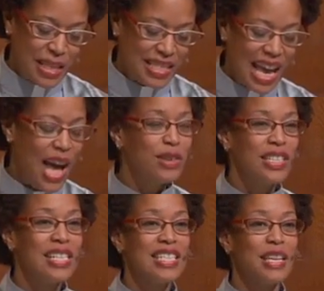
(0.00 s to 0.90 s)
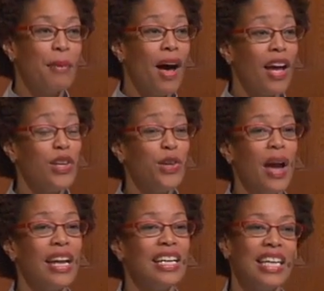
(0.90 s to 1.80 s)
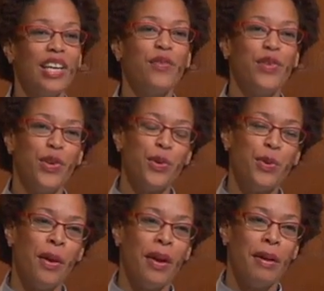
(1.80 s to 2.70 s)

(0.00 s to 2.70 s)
his countenance upon you and give you